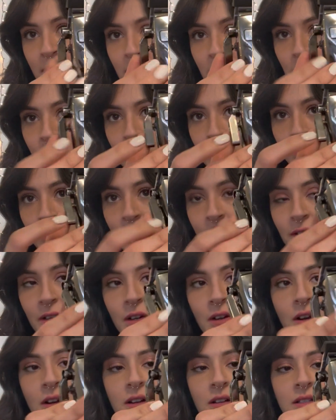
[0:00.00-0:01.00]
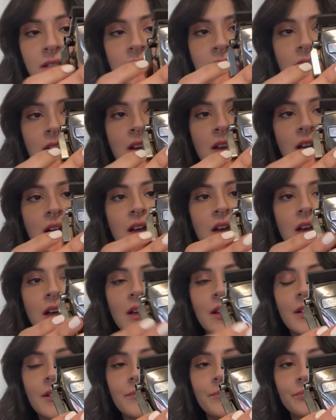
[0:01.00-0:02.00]
to different guards.
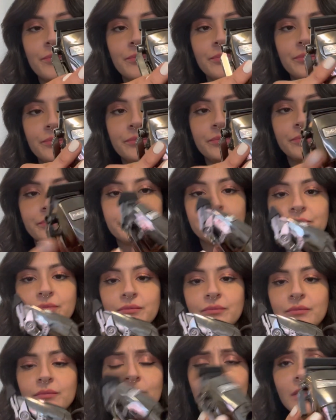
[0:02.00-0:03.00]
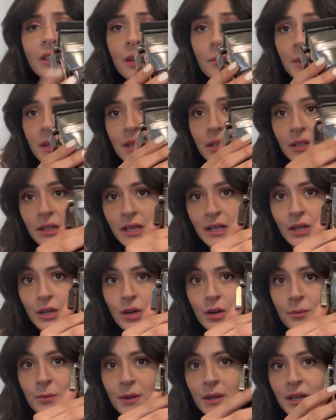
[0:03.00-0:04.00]
I mean, like
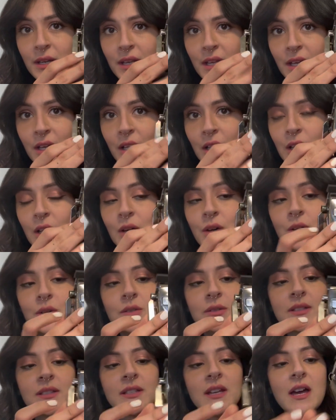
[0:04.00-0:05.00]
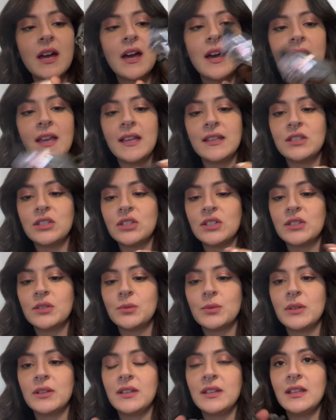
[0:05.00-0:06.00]
open and close. It's just
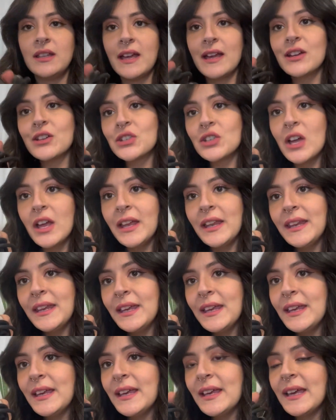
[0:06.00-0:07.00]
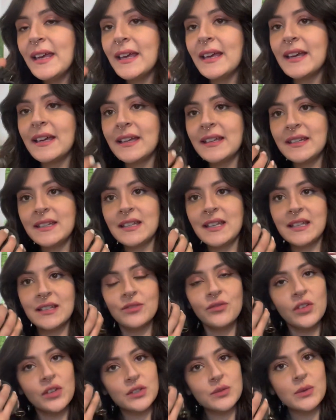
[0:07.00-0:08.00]
really like shiny, and it
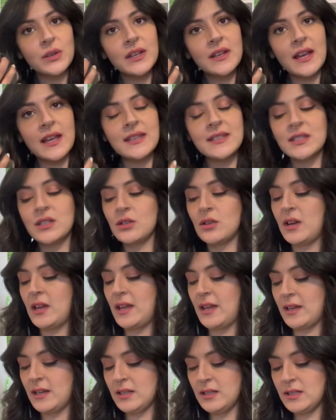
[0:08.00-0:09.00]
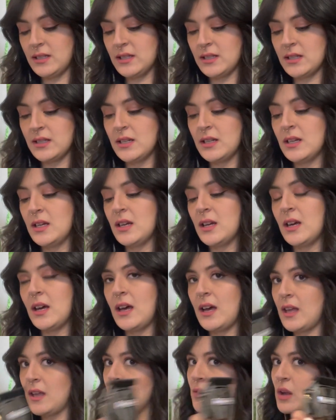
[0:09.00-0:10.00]
feels really nice in your hand.
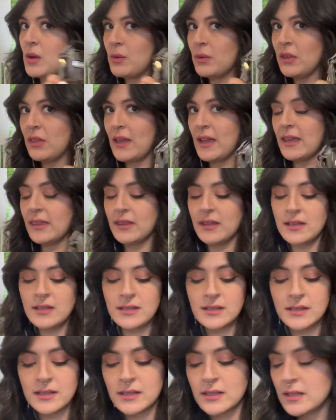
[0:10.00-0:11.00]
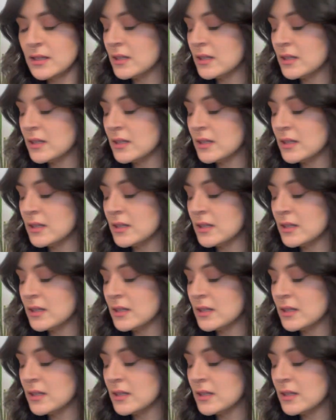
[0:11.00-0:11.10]
I really like this.